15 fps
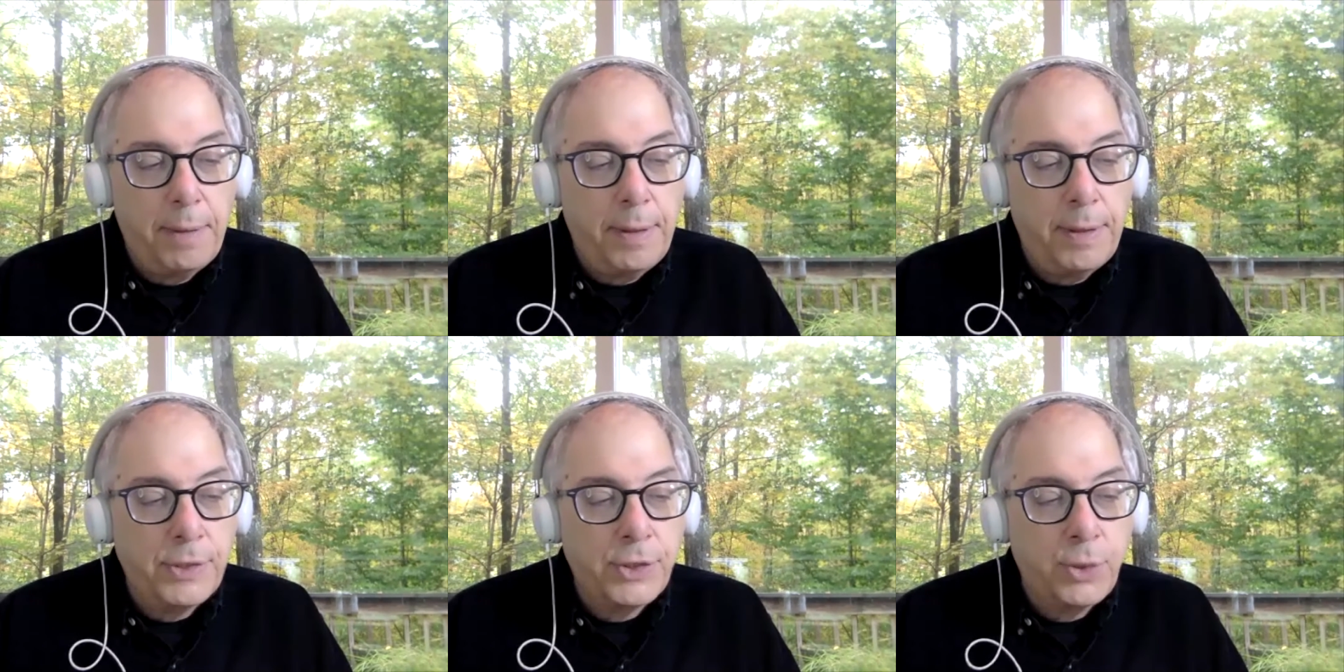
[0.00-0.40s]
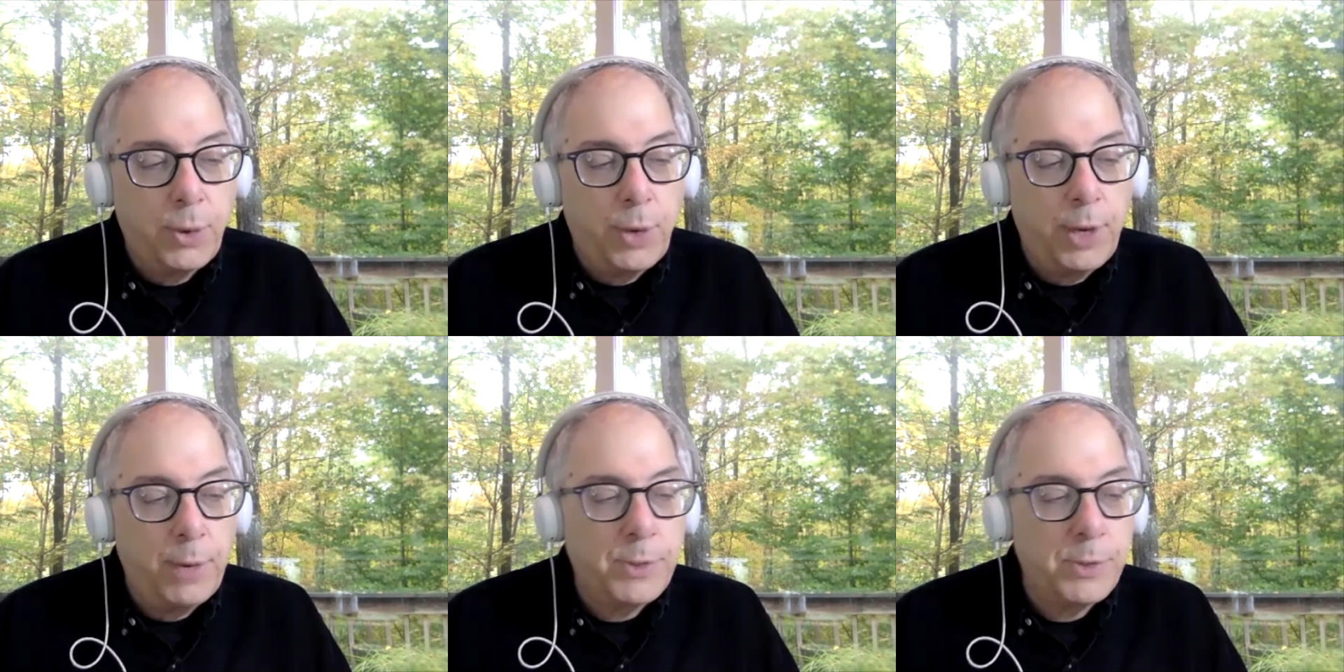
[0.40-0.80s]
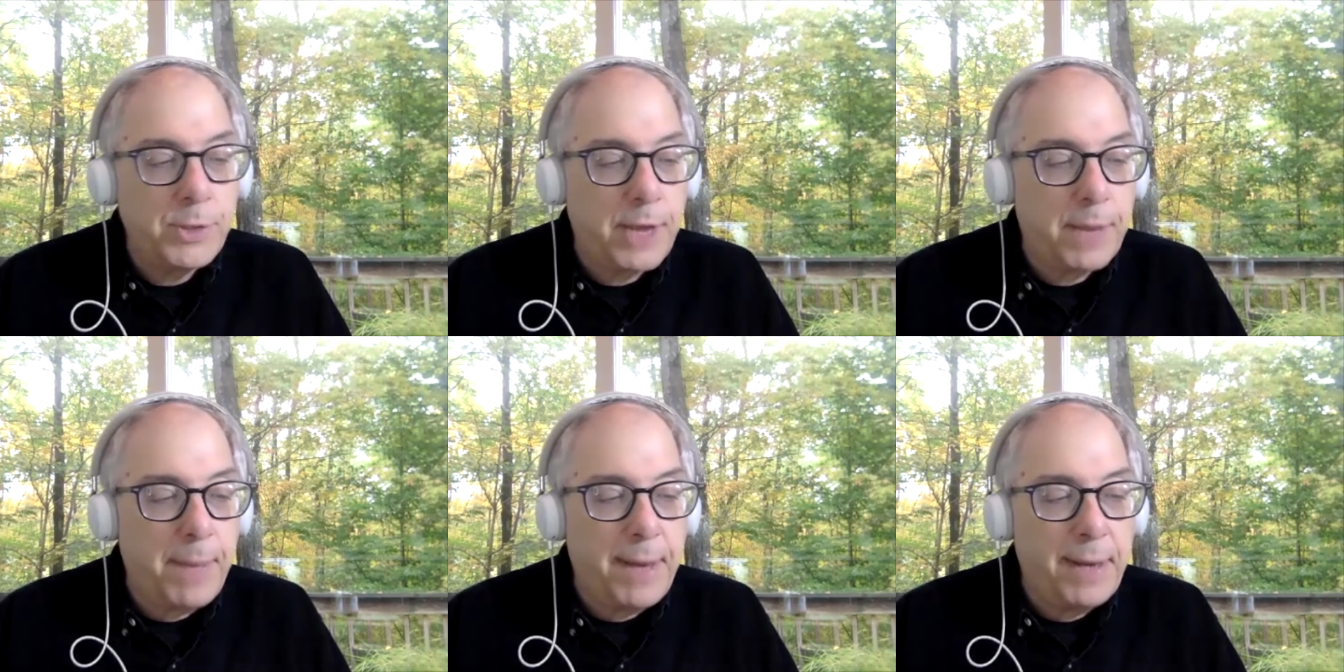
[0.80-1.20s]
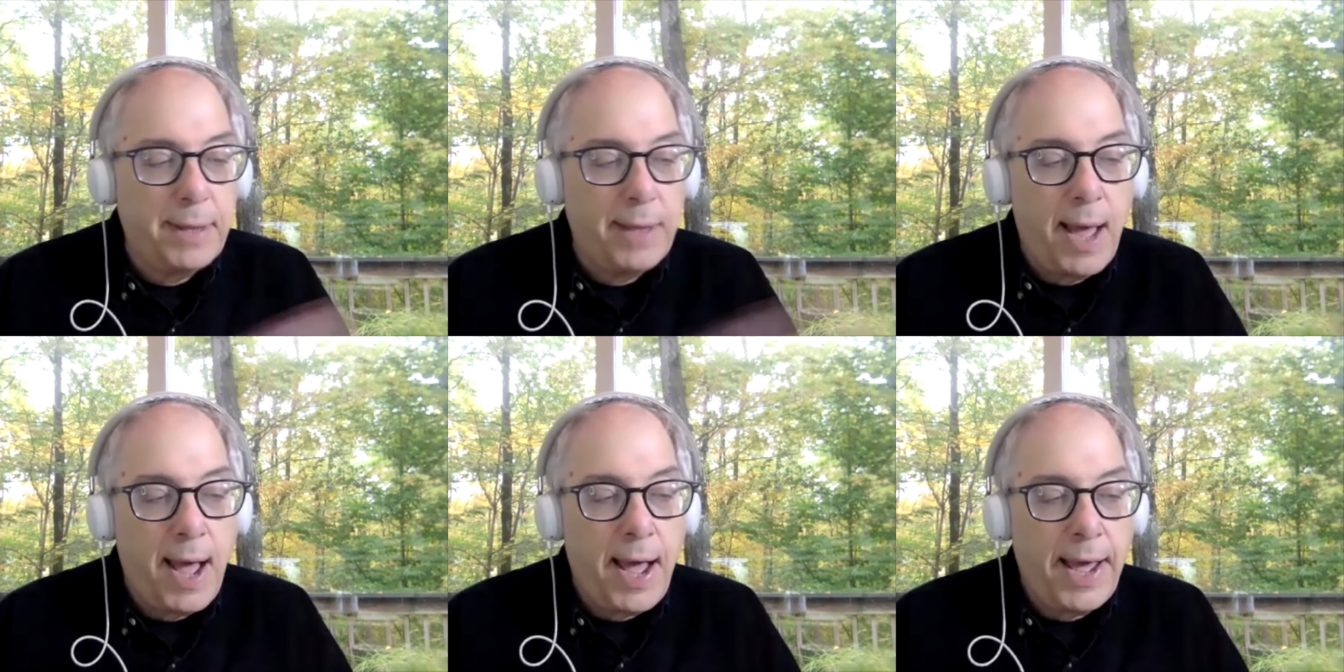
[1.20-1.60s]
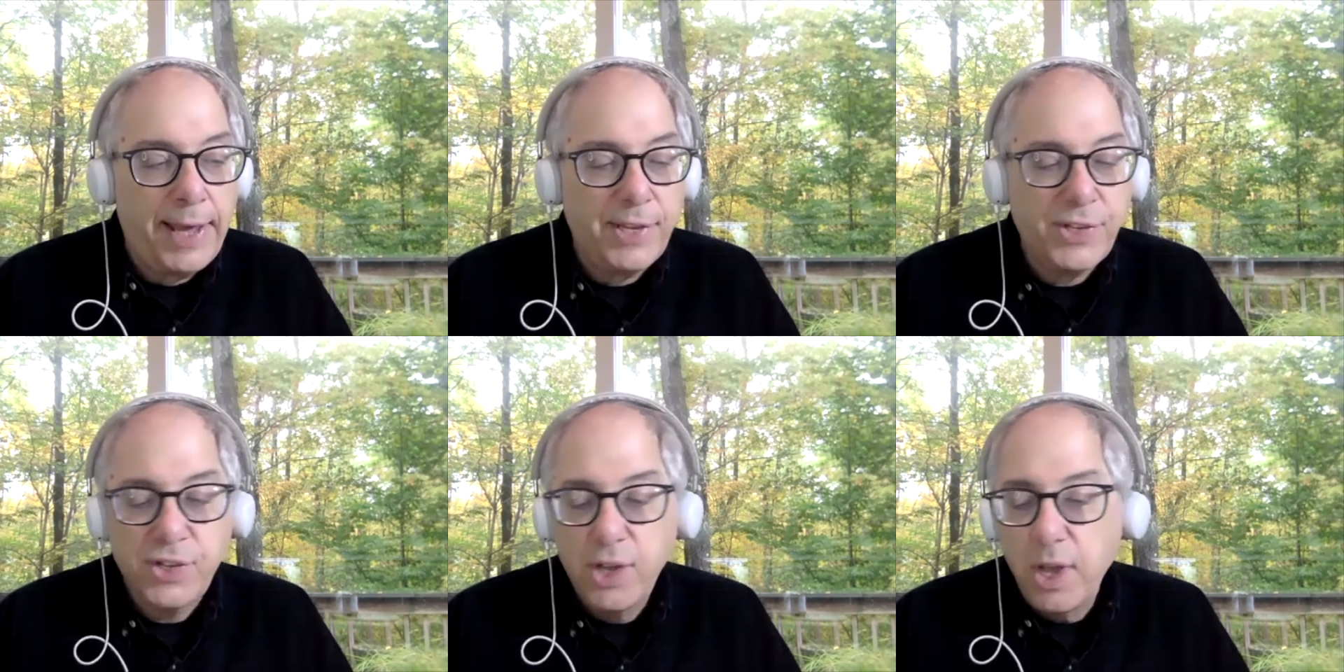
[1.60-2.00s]
a, story which was like made of
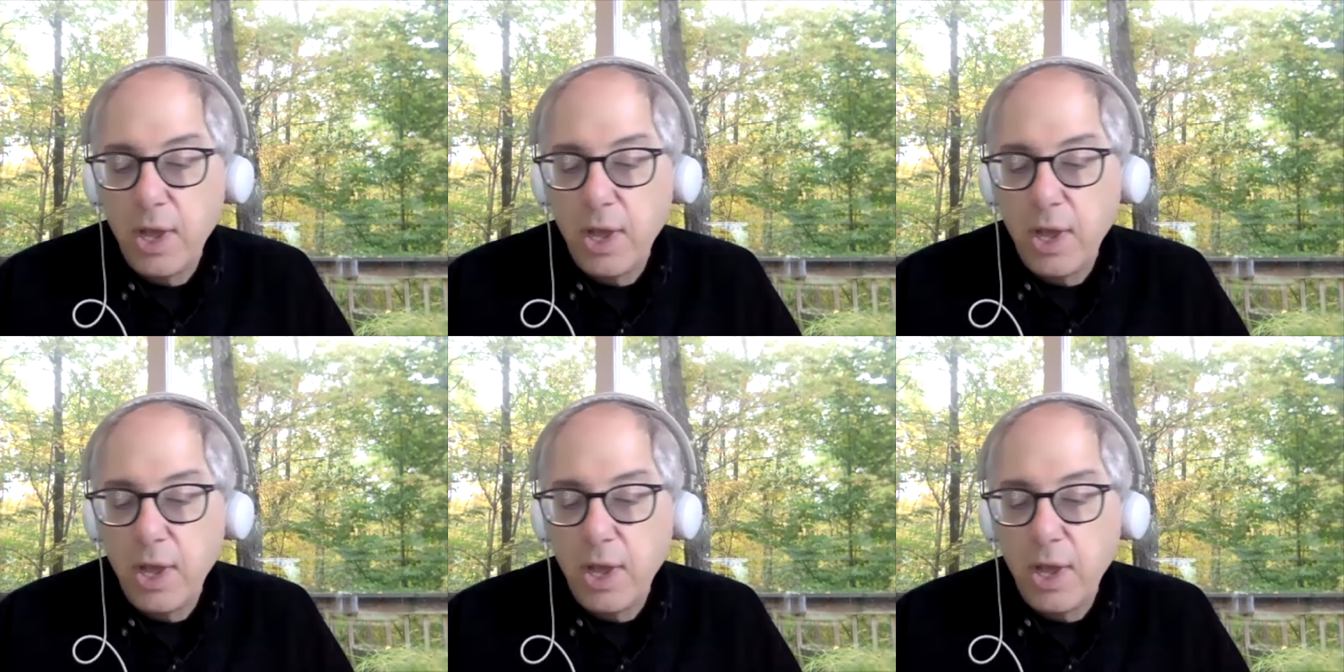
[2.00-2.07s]
lies